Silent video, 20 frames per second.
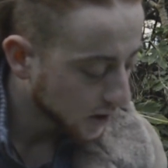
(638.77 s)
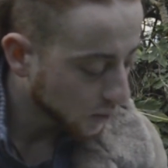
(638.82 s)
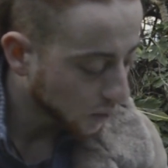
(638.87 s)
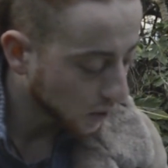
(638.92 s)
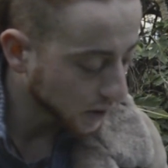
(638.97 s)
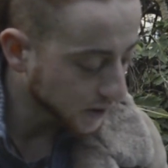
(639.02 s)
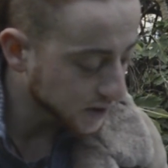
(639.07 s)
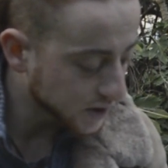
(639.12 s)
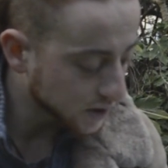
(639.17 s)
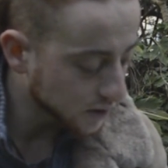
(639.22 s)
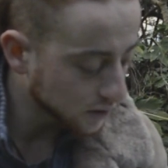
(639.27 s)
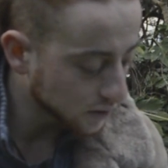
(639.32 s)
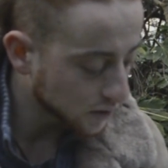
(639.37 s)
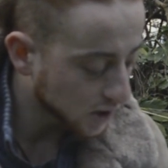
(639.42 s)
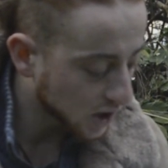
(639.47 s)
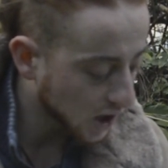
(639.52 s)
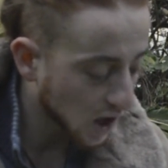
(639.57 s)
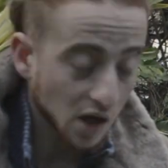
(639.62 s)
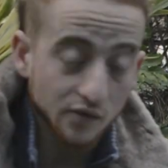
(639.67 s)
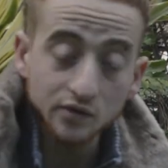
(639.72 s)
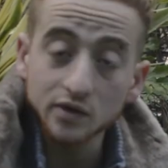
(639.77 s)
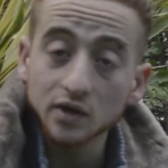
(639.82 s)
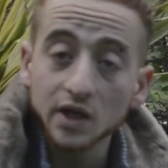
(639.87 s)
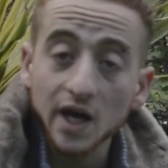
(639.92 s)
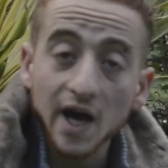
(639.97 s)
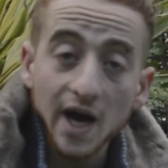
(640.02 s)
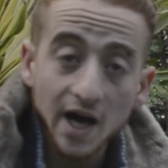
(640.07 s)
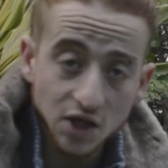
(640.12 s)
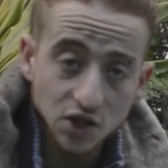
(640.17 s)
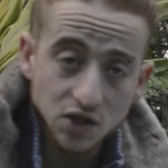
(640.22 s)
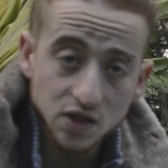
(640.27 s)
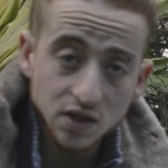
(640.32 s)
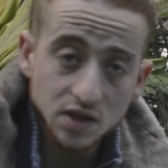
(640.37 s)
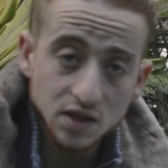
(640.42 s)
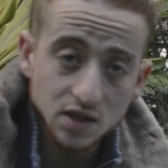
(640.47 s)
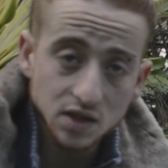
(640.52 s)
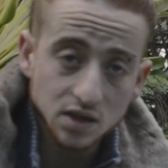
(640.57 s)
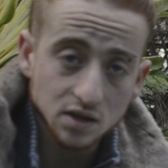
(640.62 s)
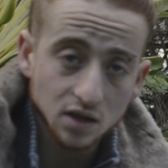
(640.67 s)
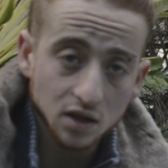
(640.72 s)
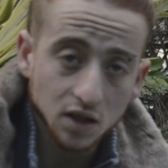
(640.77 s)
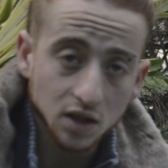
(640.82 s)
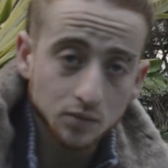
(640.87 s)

want to cover actions